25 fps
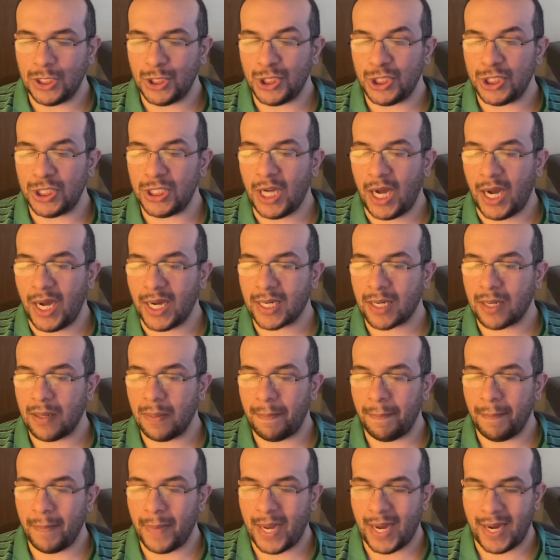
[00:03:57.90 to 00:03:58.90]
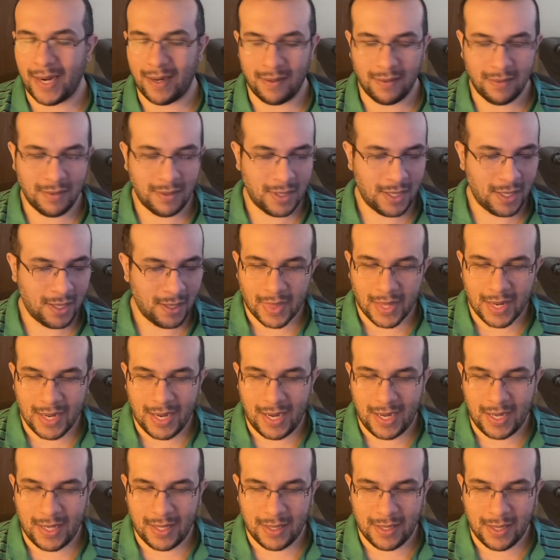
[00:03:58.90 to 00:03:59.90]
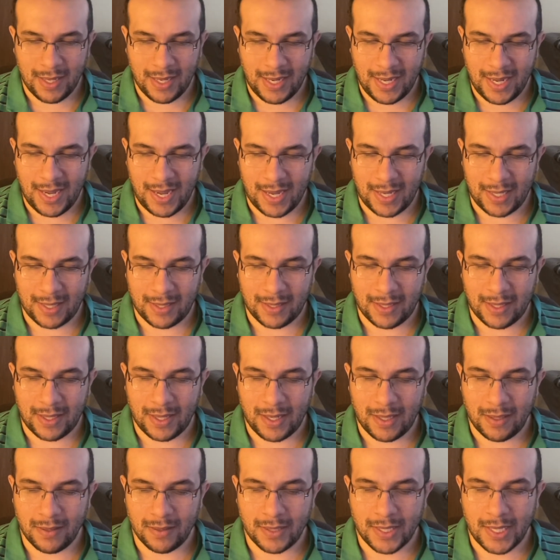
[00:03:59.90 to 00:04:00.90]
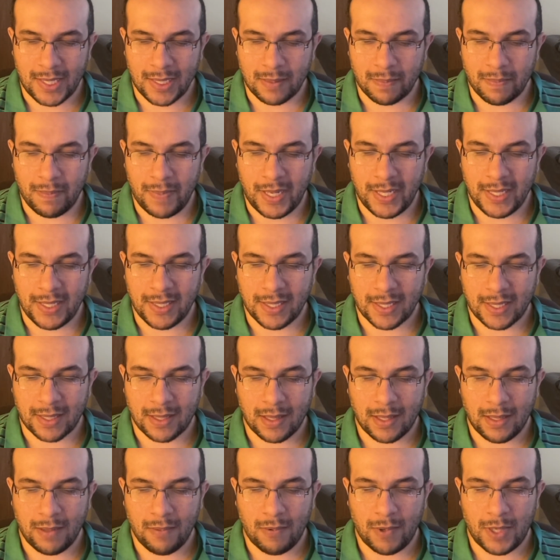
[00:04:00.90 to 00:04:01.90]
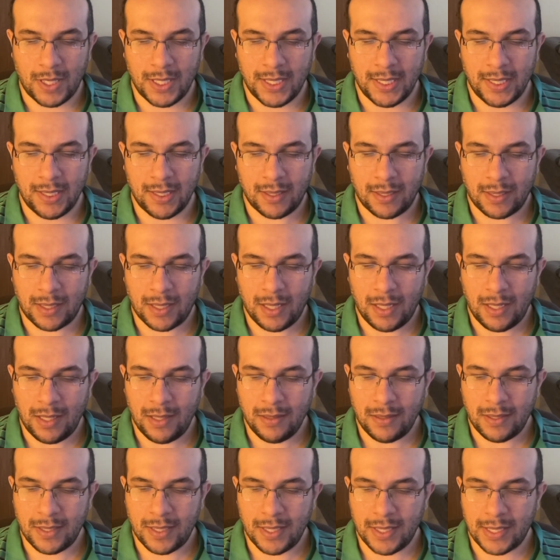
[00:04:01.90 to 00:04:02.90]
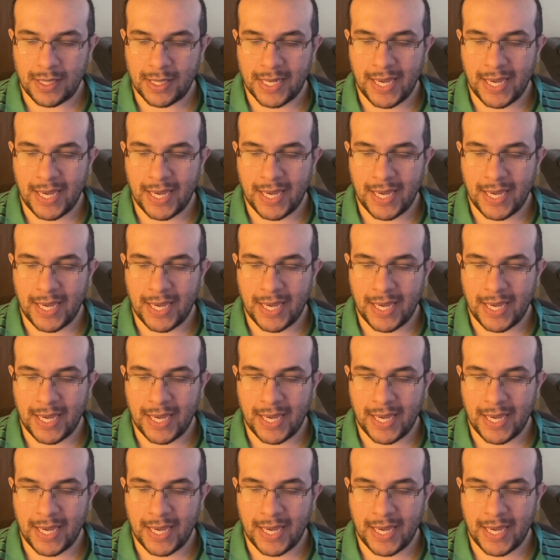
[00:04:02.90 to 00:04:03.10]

shock mount, and yeah, so that's basically what it includes. It